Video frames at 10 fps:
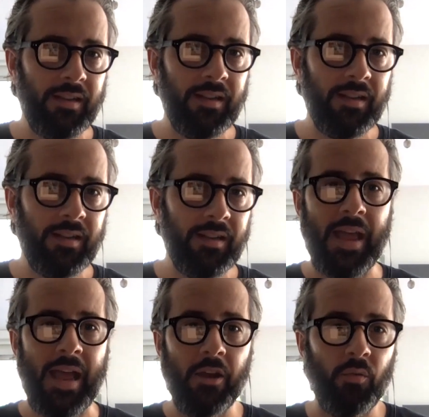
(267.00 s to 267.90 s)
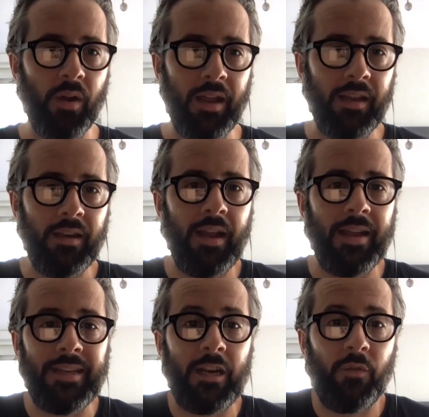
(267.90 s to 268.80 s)
How do I
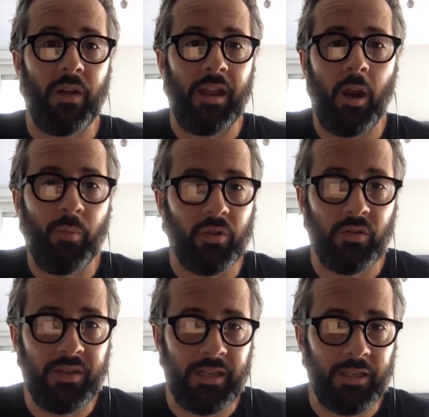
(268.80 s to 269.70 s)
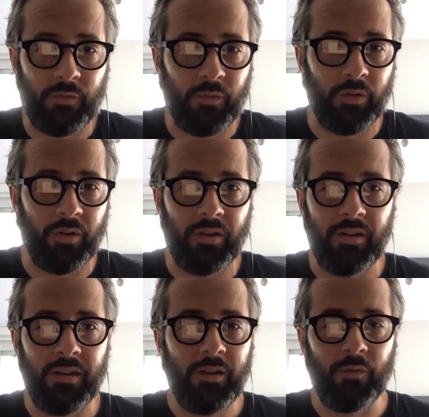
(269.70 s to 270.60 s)
identify opportunities for
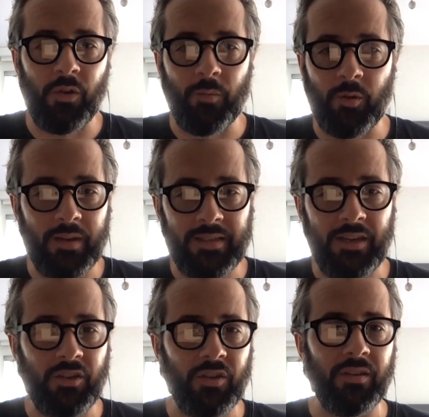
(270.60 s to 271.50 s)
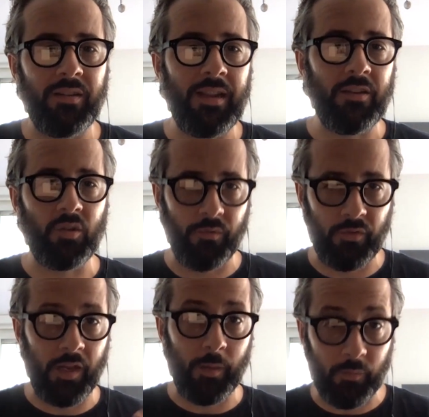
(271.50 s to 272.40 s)
optimization? And so we've
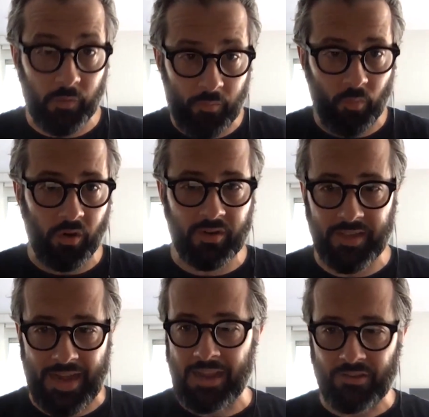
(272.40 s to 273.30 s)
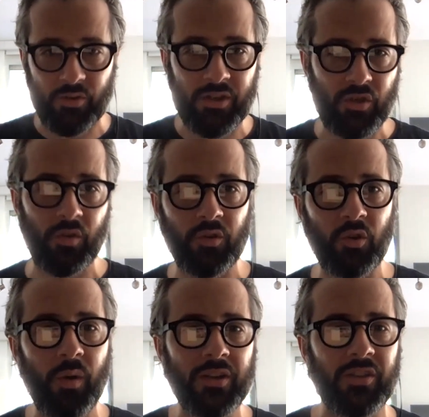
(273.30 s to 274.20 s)
developed frameworks that answer each of those
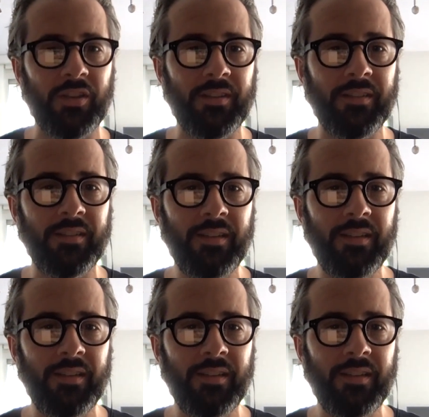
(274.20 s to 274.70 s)
questions.